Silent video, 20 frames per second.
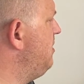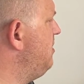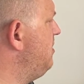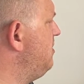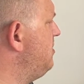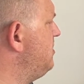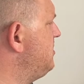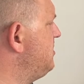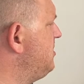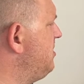
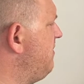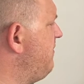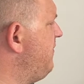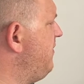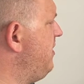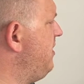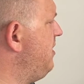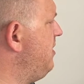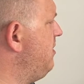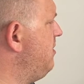
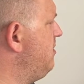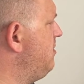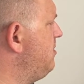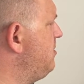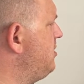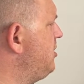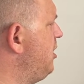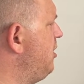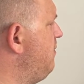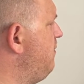Suffit,
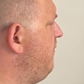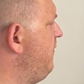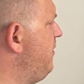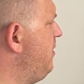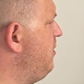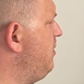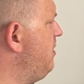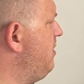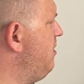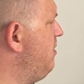Tone
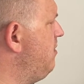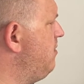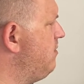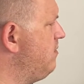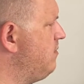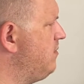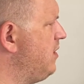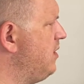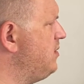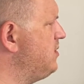Viewer,
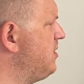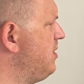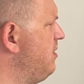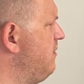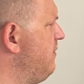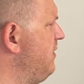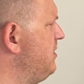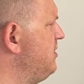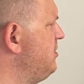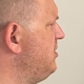those kind of
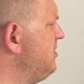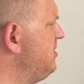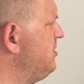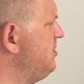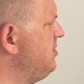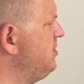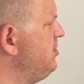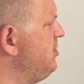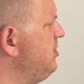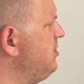things, just
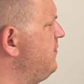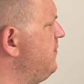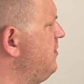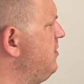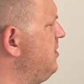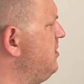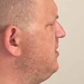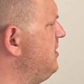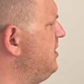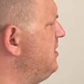useful
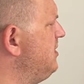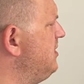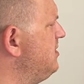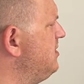utilities,